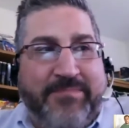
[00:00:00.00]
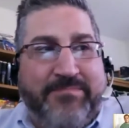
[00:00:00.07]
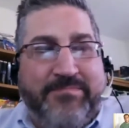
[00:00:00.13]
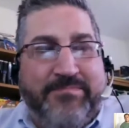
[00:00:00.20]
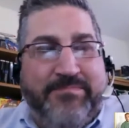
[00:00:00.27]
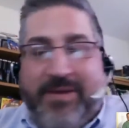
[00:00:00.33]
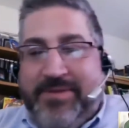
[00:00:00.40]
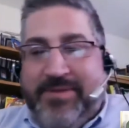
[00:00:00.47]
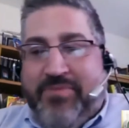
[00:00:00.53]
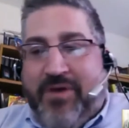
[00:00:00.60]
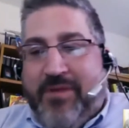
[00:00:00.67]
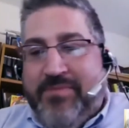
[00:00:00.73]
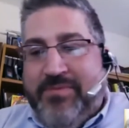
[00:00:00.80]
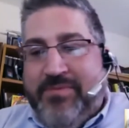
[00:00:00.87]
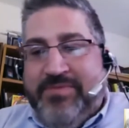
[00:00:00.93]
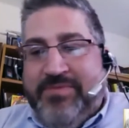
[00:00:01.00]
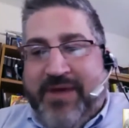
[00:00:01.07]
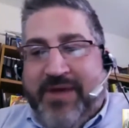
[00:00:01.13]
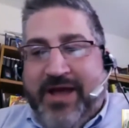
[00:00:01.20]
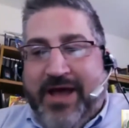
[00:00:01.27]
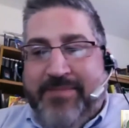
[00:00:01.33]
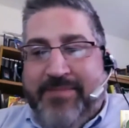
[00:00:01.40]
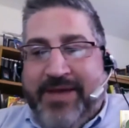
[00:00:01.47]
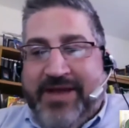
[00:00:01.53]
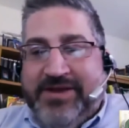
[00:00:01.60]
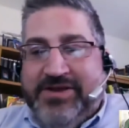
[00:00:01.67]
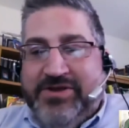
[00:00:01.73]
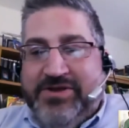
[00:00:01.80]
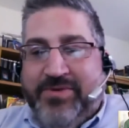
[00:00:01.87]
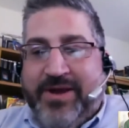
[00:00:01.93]
big problem with my iPad
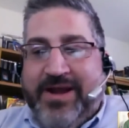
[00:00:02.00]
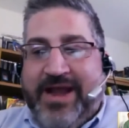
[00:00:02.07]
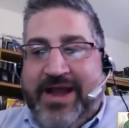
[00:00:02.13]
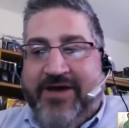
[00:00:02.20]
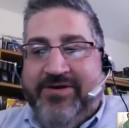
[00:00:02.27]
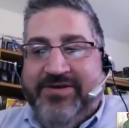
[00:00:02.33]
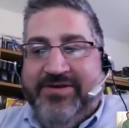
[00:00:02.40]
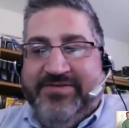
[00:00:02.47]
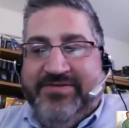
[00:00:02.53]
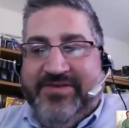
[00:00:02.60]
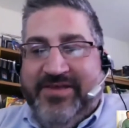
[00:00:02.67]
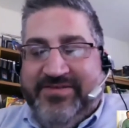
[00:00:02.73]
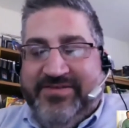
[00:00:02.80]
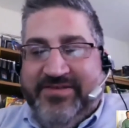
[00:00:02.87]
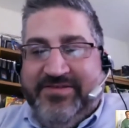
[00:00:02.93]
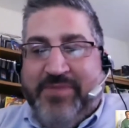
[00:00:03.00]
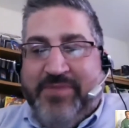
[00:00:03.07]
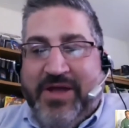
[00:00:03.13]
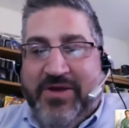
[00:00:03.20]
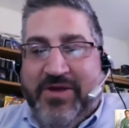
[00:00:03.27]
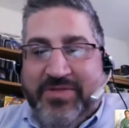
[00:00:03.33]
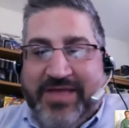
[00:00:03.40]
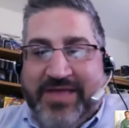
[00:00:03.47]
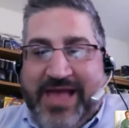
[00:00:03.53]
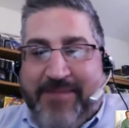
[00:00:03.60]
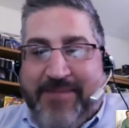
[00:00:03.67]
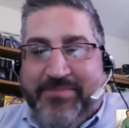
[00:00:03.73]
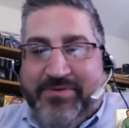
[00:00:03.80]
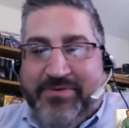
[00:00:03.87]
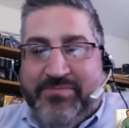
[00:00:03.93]
2 right now is it's my only
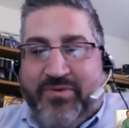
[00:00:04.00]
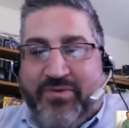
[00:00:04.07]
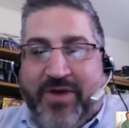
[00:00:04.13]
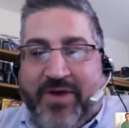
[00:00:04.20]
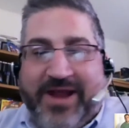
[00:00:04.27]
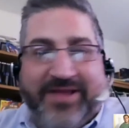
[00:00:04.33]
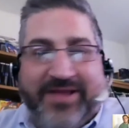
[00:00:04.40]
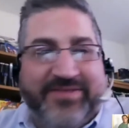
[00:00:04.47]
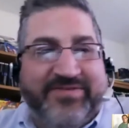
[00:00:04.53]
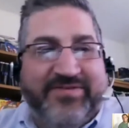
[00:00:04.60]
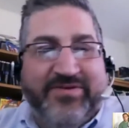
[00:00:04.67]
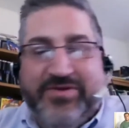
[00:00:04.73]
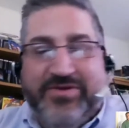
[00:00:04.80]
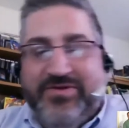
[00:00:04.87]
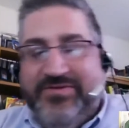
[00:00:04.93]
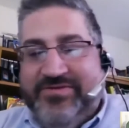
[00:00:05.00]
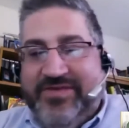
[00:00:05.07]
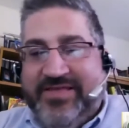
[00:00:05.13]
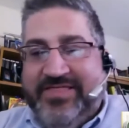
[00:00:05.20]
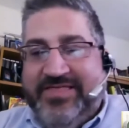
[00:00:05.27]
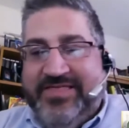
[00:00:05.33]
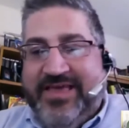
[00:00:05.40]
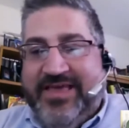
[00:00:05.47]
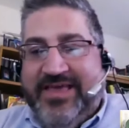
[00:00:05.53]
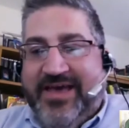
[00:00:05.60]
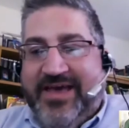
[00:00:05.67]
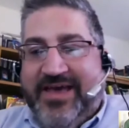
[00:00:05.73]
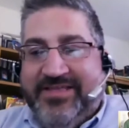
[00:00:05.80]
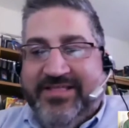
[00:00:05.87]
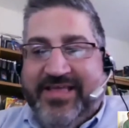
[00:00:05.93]
Apple product still using
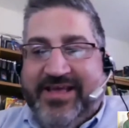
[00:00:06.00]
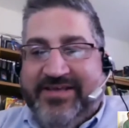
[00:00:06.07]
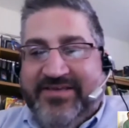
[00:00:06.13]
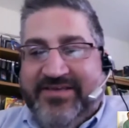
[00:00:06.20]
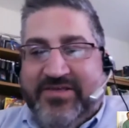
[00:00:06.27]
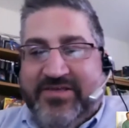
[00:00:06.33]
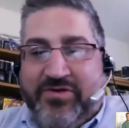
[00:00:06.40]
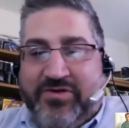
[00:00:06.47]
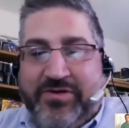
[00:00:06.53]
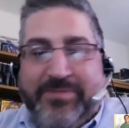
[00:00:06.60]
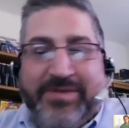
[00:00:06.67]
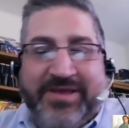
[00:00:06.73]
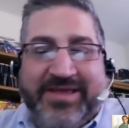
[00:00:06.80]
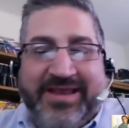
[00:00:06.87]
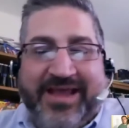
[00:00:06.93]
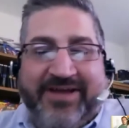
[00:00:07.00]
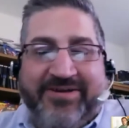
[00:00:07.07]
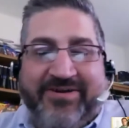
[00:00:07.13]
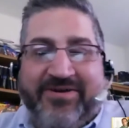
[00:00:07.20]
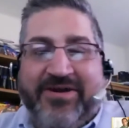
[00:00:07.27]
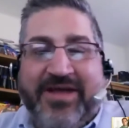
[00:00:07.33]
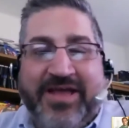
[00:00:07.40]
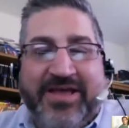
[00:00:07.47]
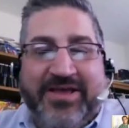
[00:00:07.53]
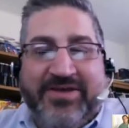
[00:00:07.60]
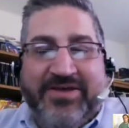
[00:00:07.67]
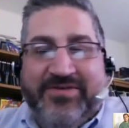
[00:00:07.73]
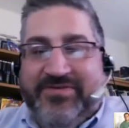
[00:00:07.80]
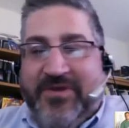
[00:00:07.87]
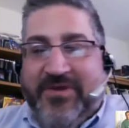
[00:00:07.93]
the legacy 30-pin connector.
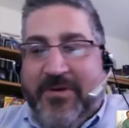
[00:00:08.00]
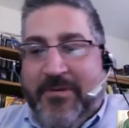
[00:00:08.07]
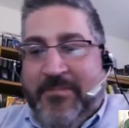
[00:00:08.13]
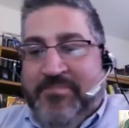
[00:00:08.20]
So